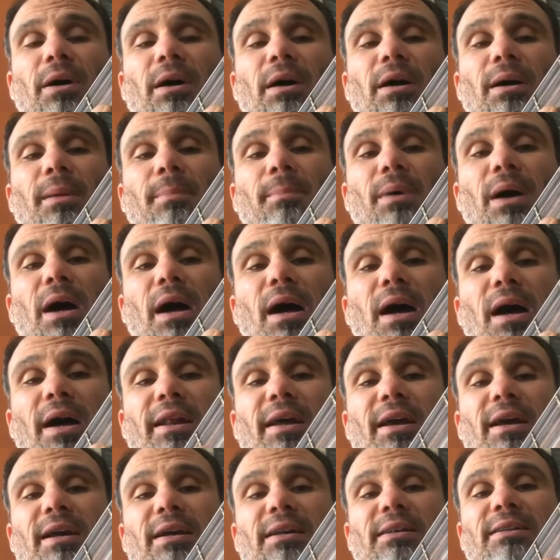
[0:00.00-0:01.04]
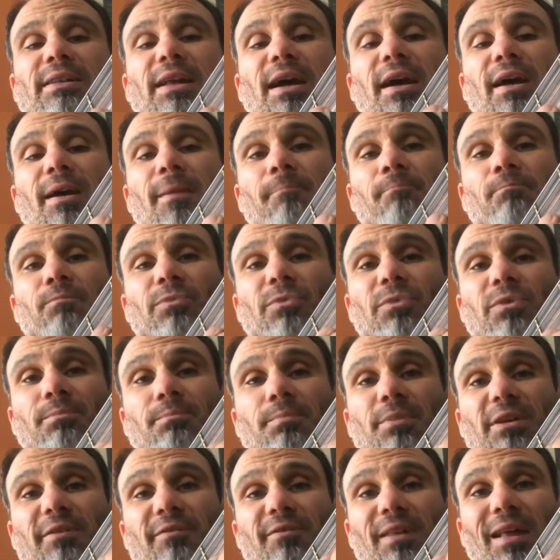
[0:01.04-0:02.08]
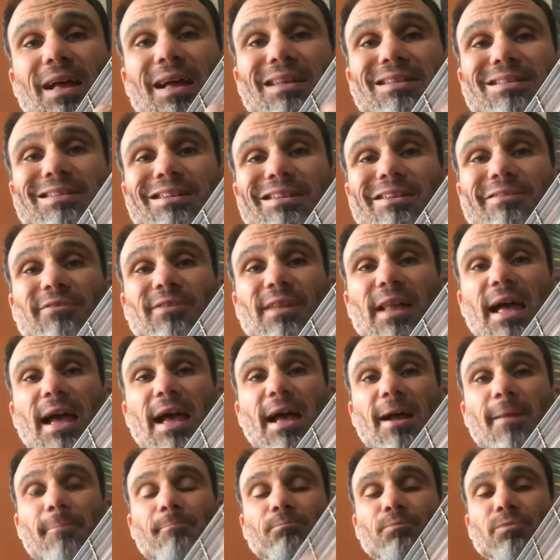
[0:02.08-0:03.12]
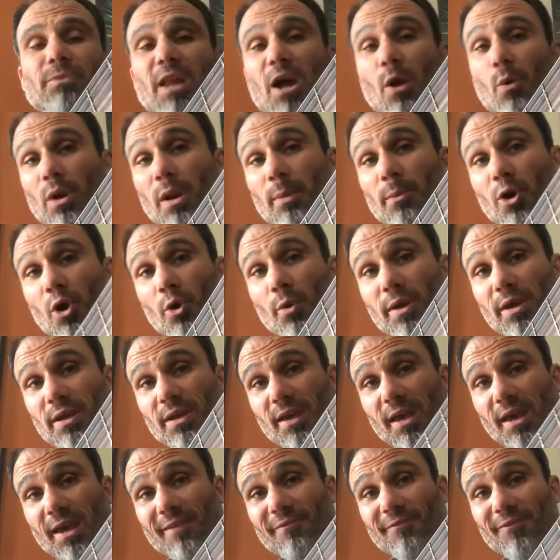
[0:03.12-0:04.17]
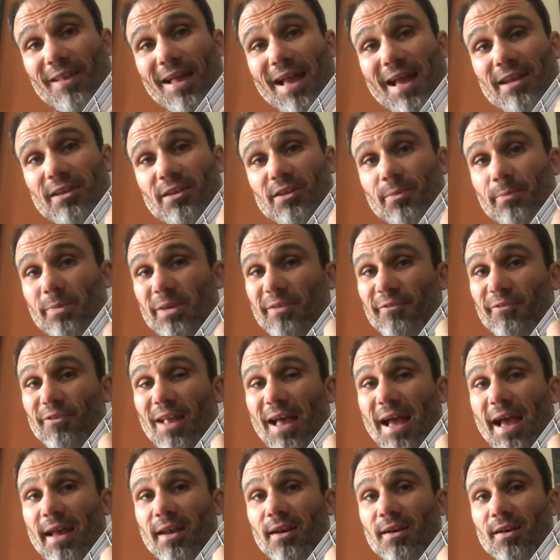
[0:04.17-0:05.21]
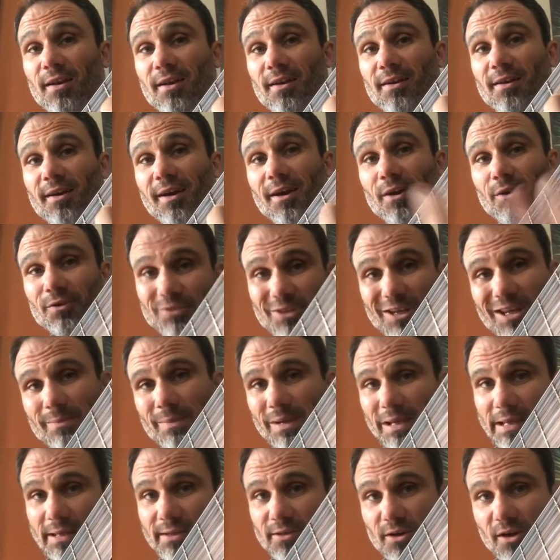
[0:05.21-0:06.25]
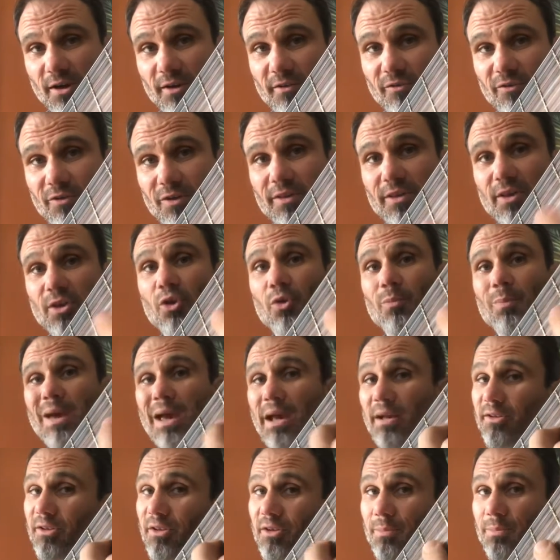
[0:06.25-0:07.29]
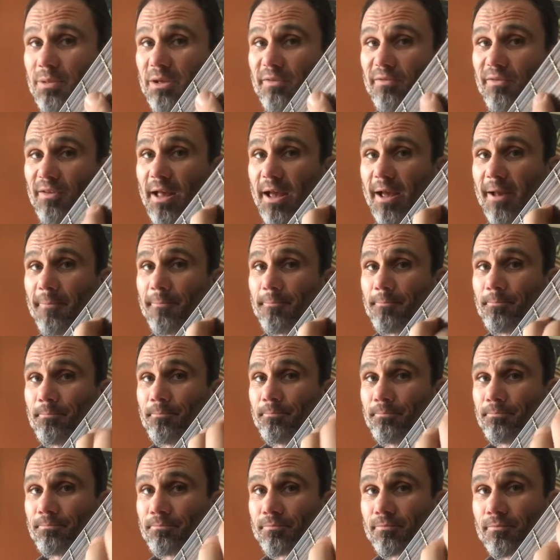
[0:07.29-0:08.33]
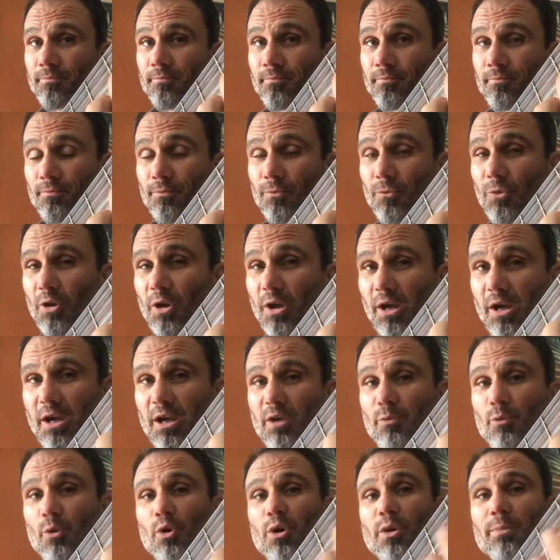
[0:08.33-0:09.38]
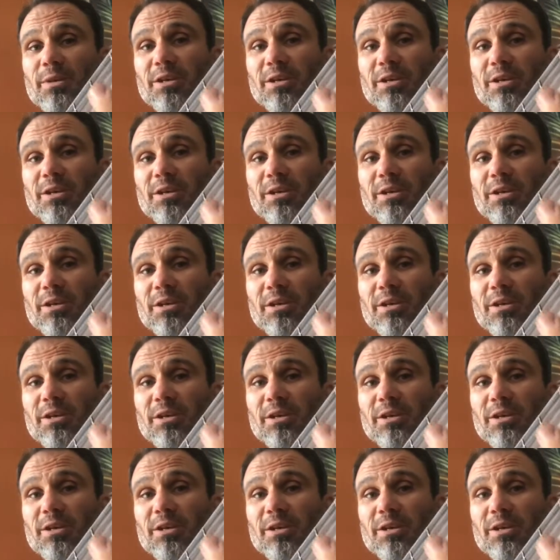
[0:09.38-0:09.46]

ba, da, da, B flat, D flat. Now when I'm going A flat to B flat, I don't take my hand off and then go back to the B flat. Okay, we want to be